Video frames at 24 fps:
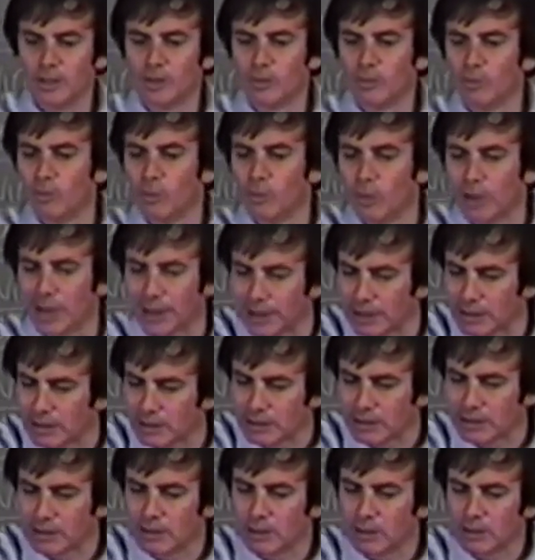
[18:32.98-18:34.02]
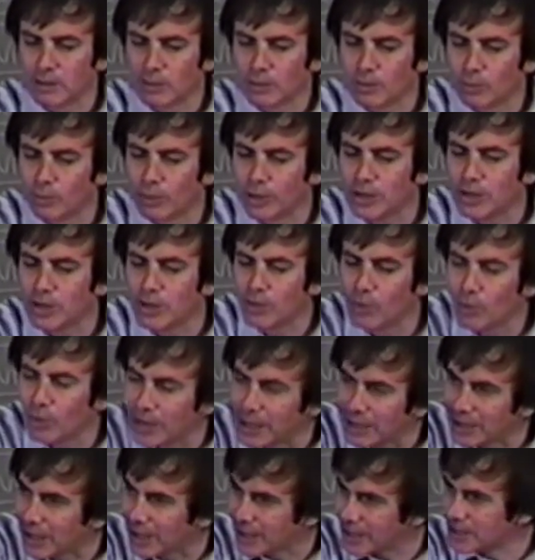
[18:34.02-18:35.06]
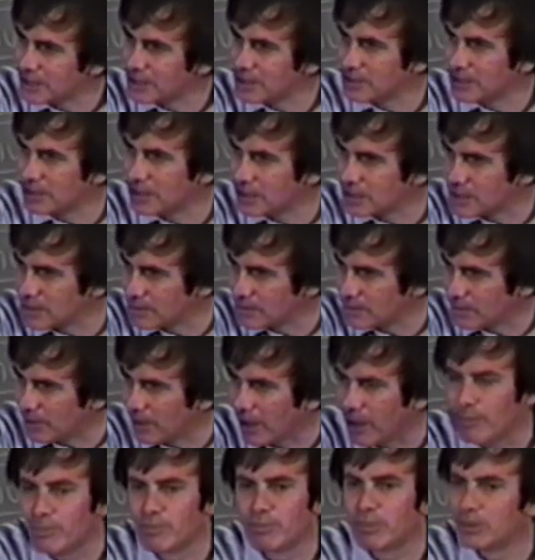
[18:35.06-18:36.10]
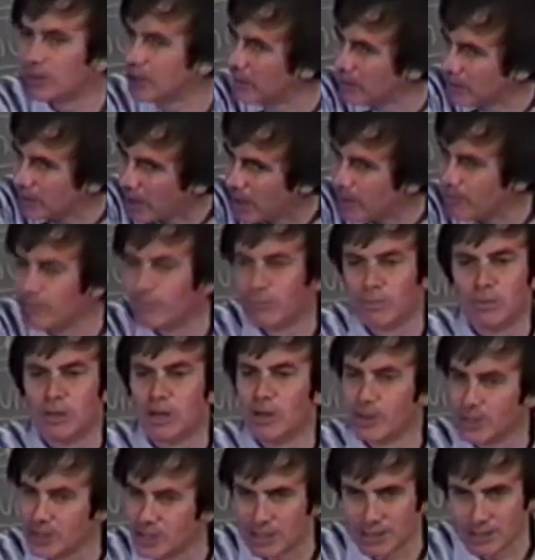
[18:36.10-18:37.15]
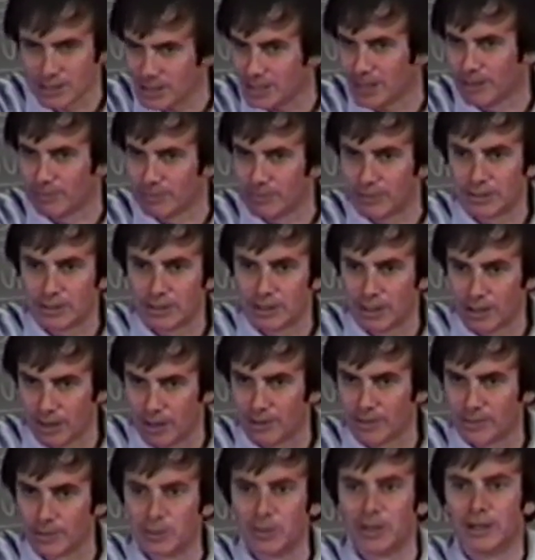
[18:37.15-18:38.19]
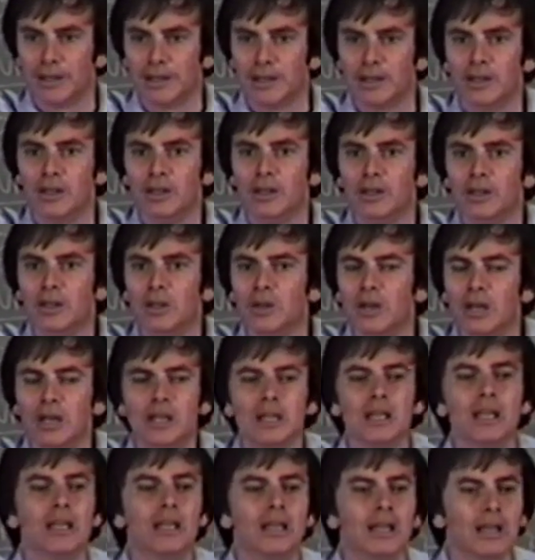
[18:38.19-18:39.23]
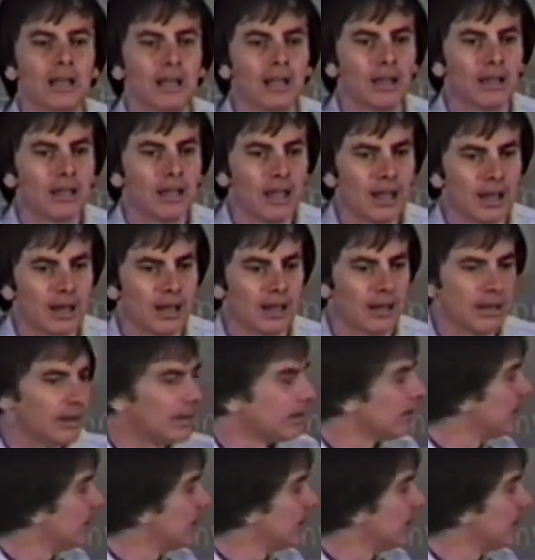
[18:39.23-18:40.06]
when, when you realize this, I'm, I'm losing something along the way, you need to get a,